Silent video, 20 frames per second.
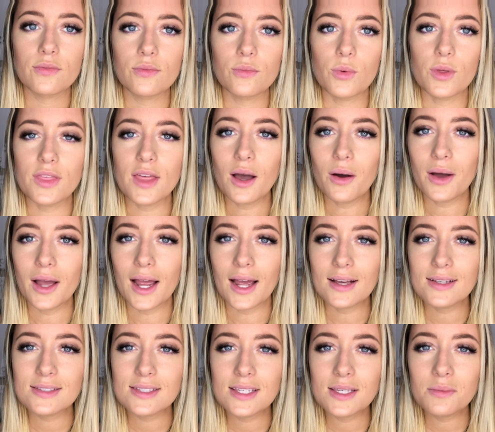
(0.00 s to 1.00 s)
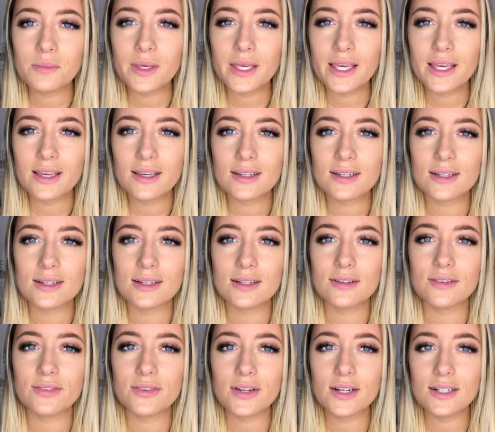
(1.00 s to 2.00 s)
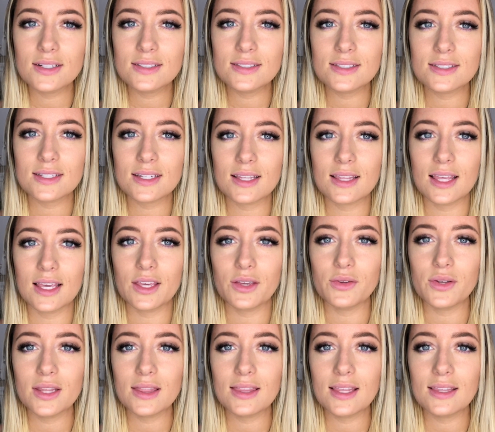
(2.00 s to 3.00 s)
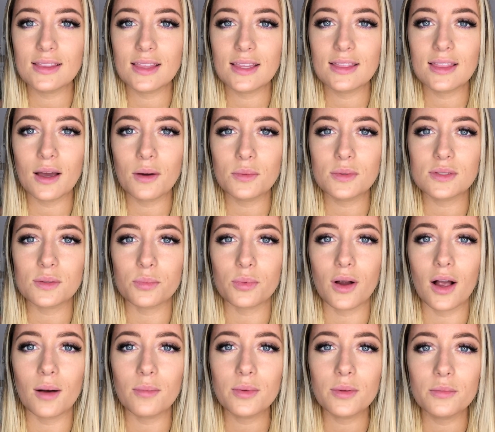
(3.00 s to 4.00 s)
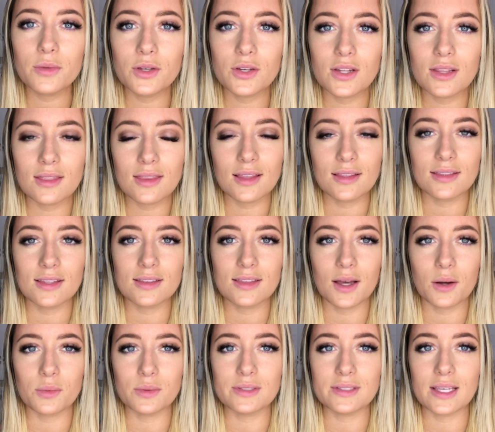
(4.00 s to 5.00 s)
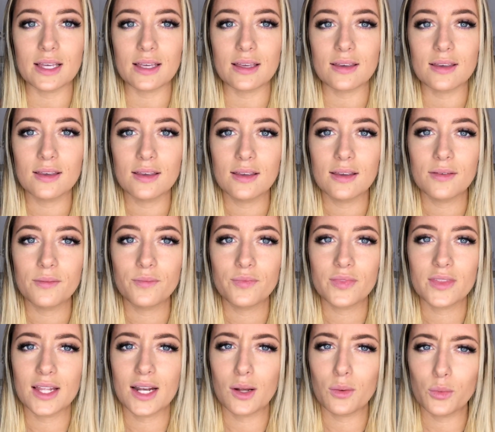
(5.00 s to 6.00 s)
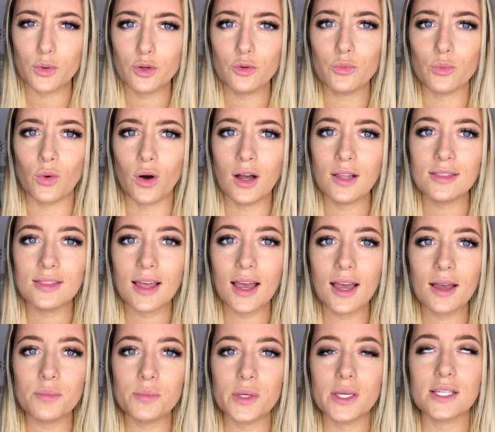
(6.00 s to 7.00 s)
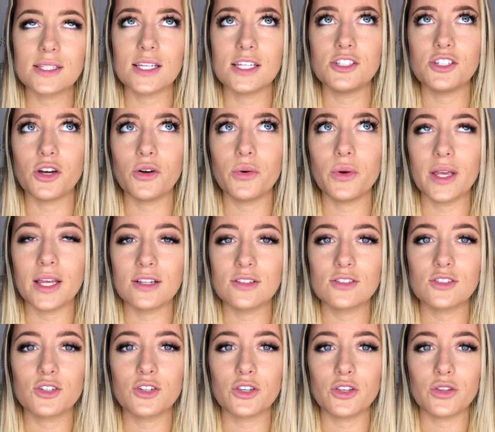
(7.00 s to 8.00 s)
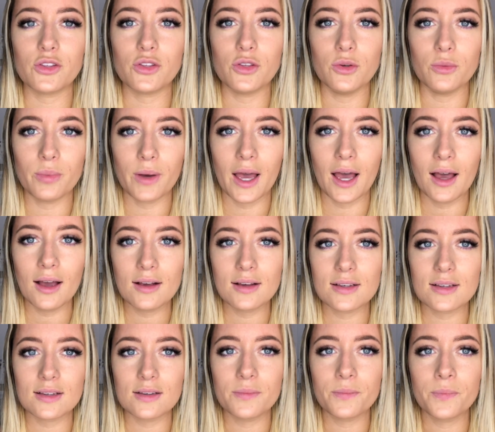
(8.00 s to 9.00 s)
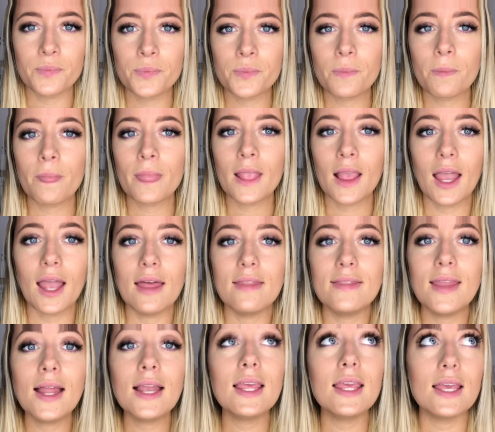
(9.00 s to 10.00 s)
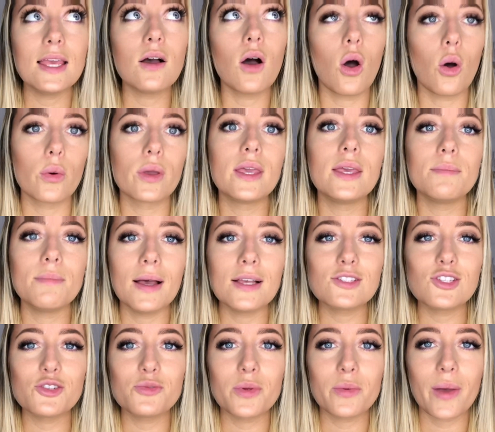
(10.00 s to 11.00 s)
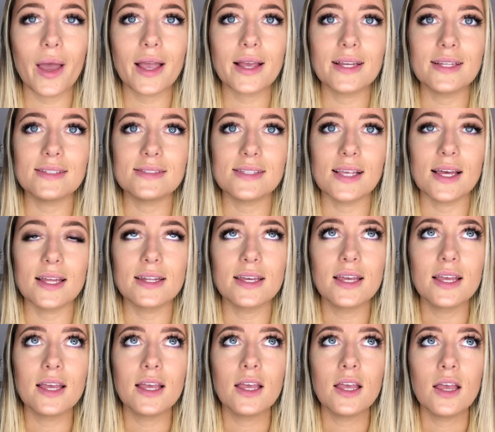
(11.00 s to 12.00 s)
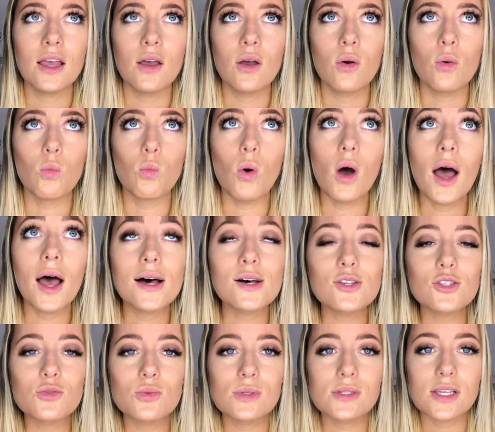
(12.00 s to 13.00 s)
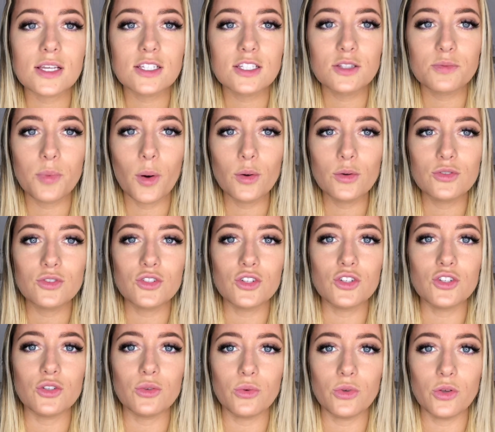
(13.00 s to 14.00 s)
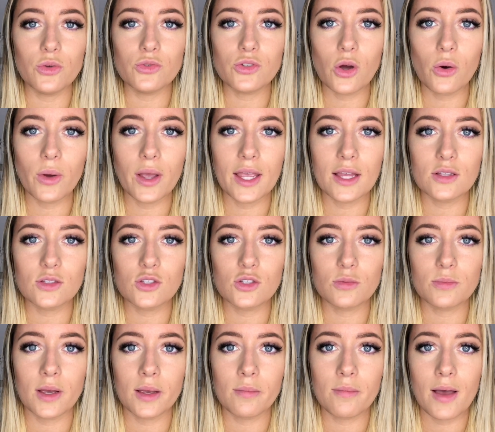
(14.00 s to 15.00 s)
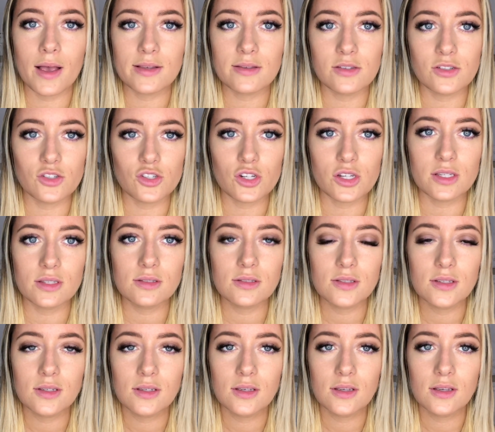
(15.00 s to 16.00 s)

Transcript: Without asking me first? Like, you didn't think that that was a problem? You didn't think that that was like, that I wouldn't want that because I don't answer you back? And then he messaged me back and he said, what else was I supposed to do? You don't answer my messages.